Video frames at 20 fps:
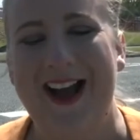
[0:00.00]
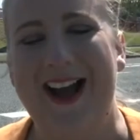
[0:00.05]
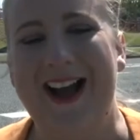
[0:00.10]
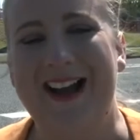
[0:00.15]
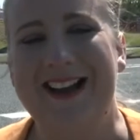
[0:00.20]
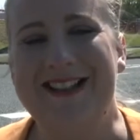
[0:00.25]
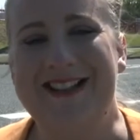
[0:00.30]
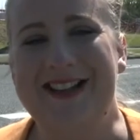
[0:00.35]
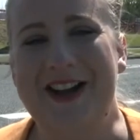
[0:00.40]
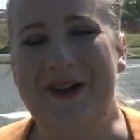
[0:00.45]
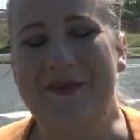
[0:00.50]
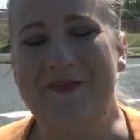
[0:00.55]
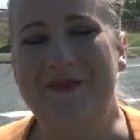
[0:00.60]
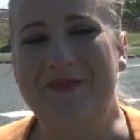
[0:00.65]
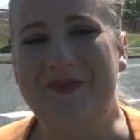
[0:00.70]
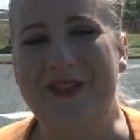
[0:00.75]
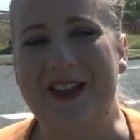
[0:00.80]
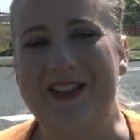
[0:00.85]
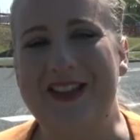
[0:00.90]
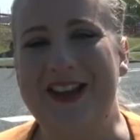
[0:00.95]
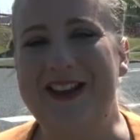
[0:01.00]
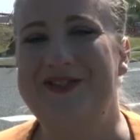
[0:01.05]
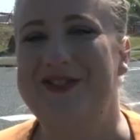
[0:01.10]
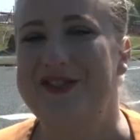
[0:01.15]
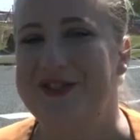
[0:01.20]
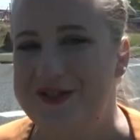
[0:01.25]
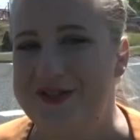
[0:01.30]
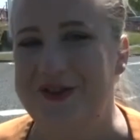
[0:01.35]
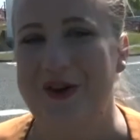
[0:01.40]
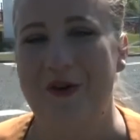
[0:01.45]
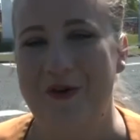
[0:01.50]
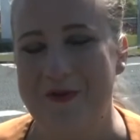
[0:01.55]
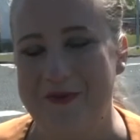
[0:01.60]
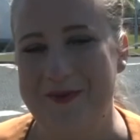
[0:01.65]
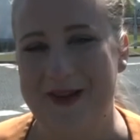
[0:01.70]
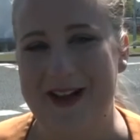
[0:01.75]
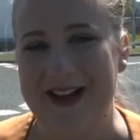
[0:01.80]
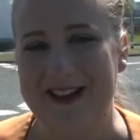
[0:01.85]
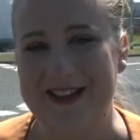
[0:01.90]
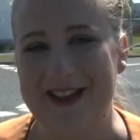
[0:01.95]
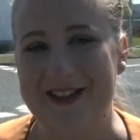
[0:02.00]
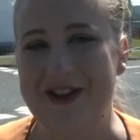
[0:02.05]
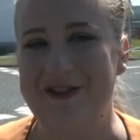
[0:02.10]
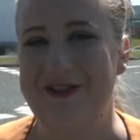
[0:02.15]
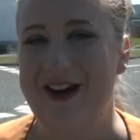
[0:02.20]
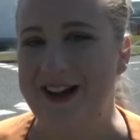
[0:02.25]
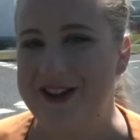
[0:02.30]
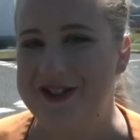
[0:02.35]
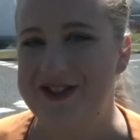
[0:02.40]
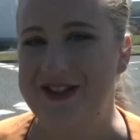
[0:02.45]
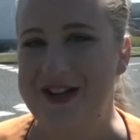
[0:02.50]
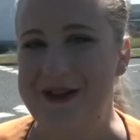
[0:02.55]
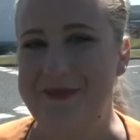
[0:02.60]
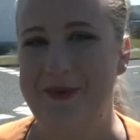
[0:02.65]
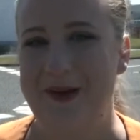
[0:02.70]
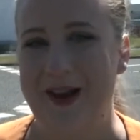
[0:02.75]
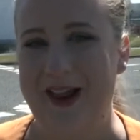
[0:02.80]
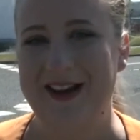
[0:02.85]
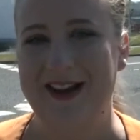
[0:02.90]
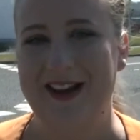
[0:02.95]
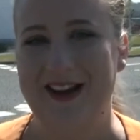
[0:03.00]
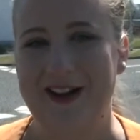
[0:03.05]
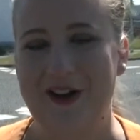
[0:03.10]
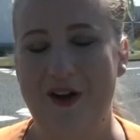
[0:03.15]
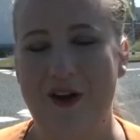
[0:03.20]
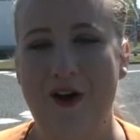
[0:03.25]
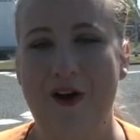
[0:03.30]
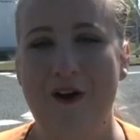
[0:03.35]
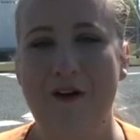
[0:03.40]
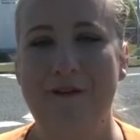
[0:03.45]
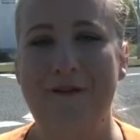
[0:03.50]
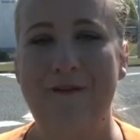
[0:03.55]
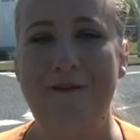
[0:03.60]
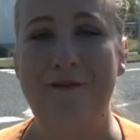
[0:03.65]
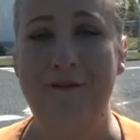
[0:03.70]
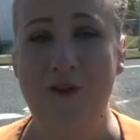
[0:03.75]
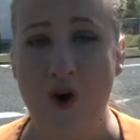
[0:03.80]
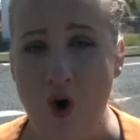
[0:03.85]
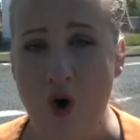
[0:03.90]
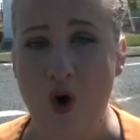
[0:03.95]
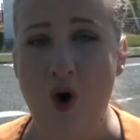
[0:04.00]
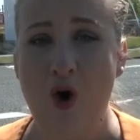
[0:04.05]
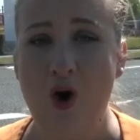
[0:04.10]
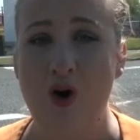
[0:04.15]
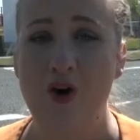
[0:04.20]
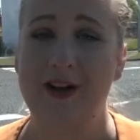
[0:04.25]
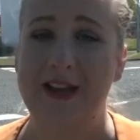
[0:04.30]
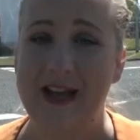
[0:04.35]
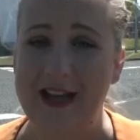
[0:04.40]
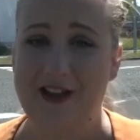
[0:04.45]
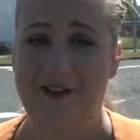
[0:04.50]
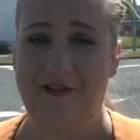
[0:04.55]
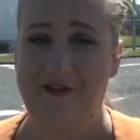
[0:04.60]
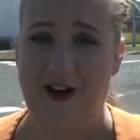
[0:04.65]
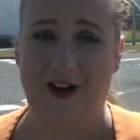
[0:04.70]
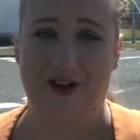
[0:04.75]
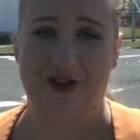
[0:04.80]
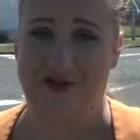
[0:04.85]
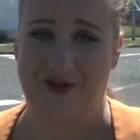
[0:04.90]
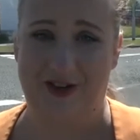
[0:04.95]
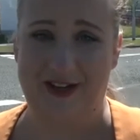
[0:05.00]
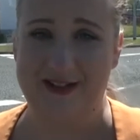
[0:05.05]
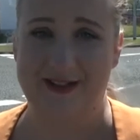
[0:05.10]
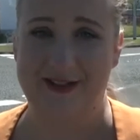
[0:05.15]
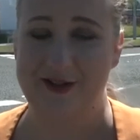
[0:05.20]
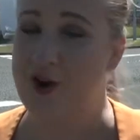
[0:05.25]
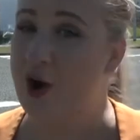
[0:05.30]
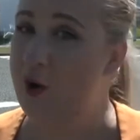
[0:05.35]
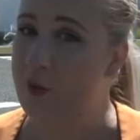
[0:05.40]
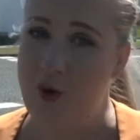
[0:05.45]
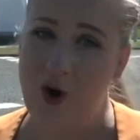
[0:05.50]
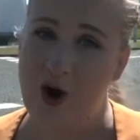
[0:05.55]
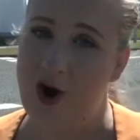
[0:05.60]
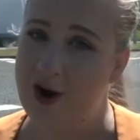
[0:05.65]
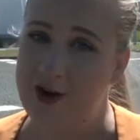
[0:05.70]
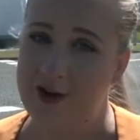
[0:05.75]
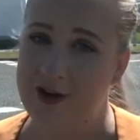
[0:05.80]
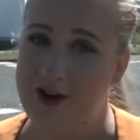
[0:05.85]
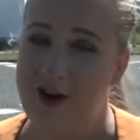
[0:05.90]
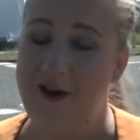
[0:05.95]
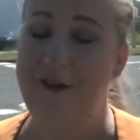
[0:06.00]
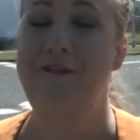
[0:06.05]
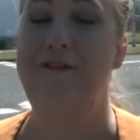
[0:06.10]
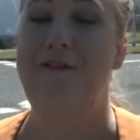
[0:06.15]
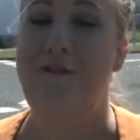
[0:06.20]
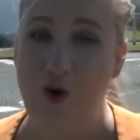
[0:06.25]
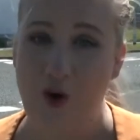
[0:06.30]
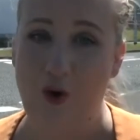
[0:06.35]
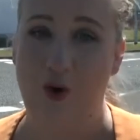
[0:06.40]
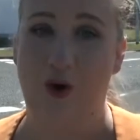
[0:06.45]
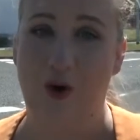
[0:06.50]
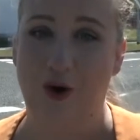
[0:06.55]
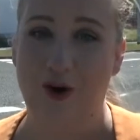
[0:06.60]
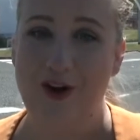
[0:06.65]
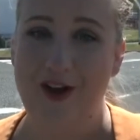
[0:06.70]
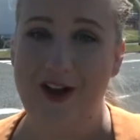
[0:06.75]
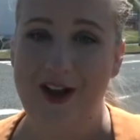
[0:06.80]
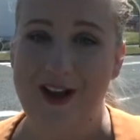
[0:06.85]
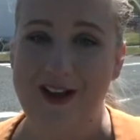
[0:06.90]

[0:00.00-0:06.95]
and they just told me that they're actually planning 4 gigafactories, not 1, 4.